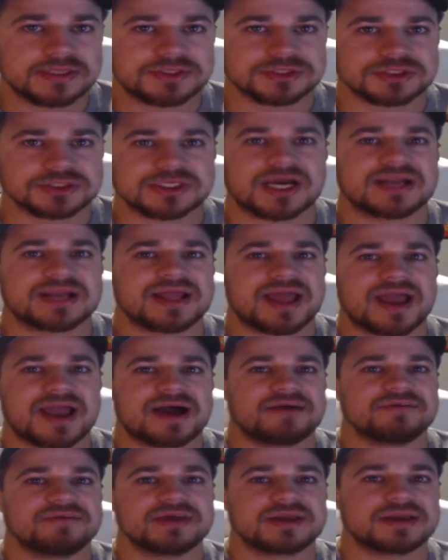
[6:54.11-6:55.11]
just kind of
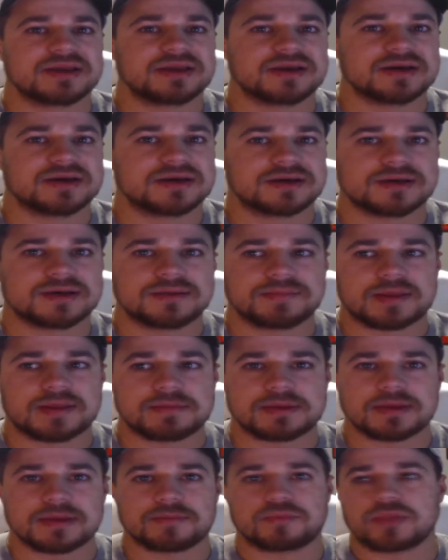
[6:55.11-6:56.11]
having uh,
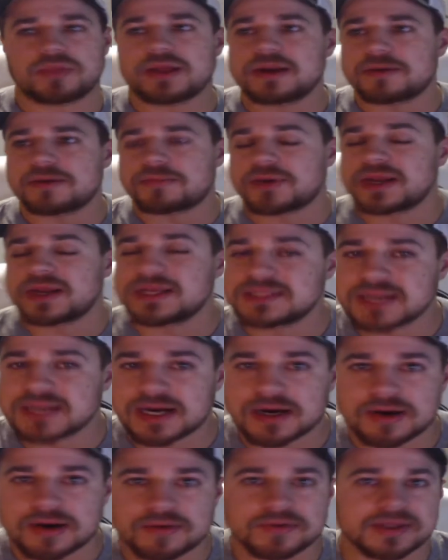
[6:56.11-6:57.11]
maybe a player
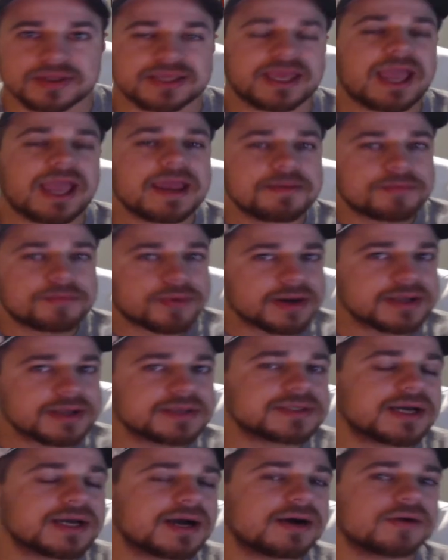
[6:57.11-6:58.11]
breakdown, a game
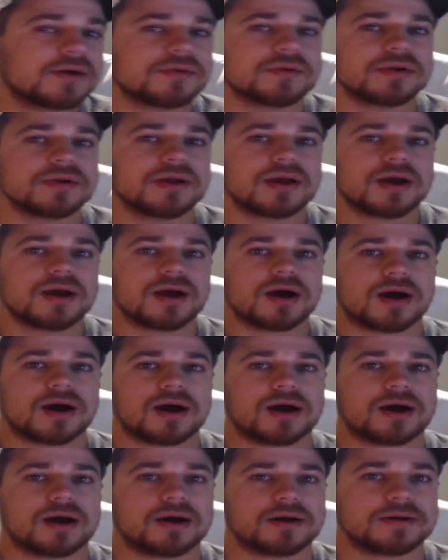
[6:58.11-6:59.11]
breakdown,
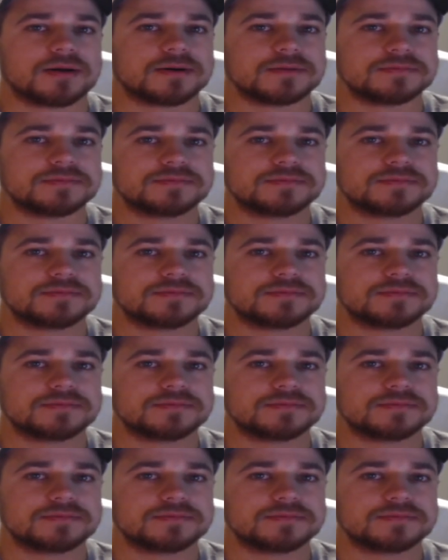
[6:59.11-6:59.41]
uh,